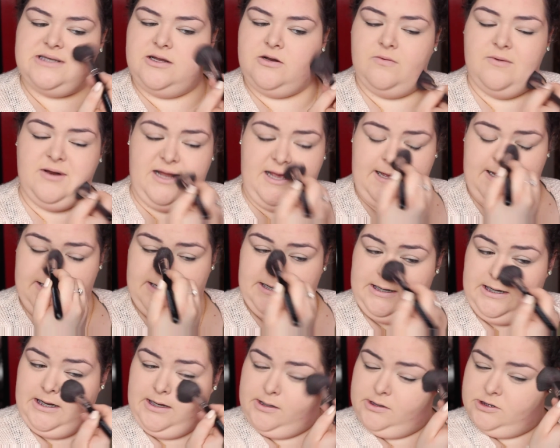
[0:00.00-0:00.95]
I don't want to add
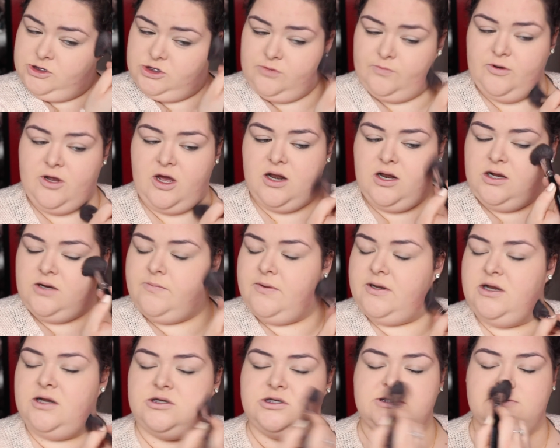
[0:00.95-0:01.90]
any extra product,
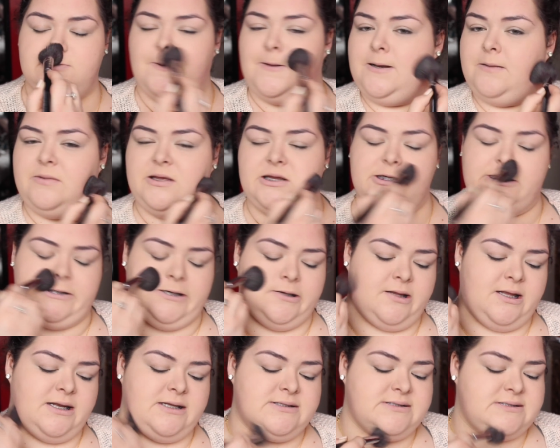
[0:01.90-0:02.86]
but I just want to make sure
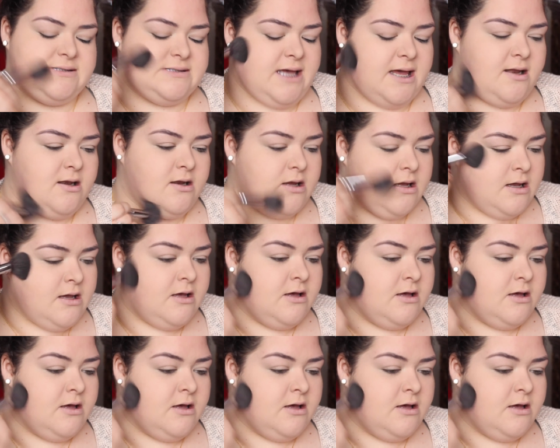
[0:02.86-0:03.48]
that it's set